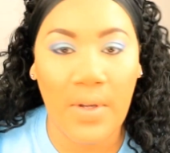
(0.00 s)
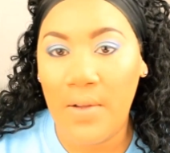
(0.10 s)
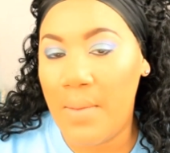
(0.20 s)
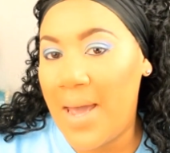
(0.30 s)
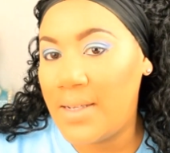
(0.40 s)

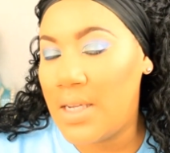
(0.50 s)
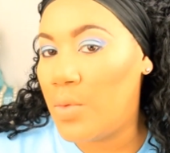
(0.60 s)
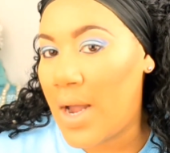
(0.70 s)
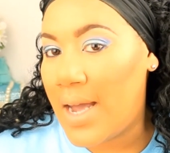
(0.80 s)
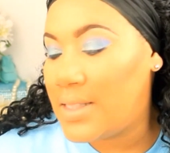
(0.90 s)
So you
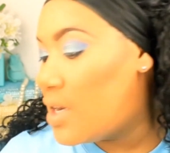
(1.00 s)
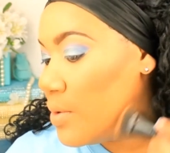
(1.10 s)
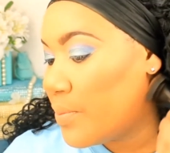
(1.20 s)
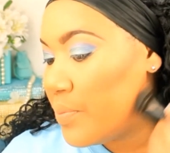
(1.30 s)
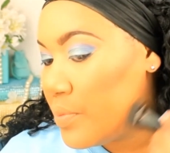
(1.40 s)
notice how
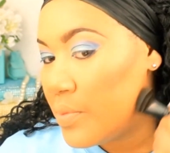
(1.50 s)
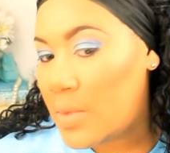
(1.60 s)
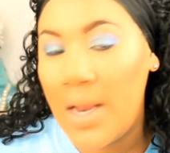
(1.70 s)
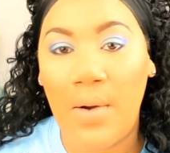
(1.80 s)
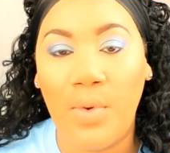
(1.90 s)

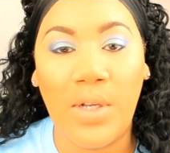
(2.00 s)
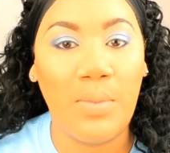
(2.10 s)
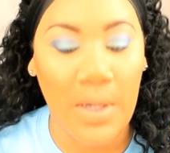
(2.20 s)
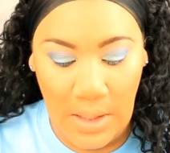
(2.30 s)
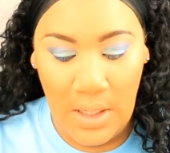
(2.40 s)

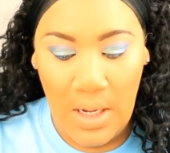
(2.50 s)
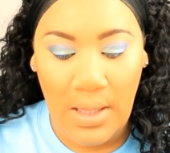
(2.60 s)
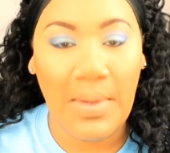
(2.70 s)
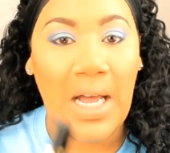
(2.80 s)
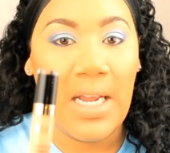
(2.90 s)
I've slowed it down